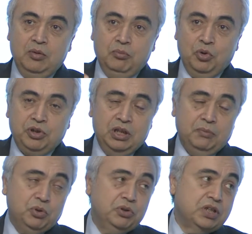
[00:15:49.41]
both on the
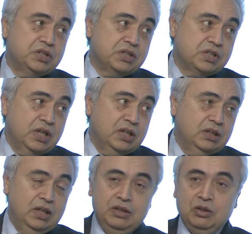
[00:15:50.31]
production side
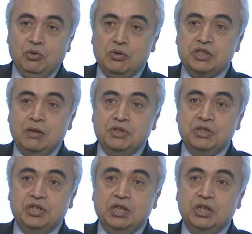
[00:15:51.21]
and the consumption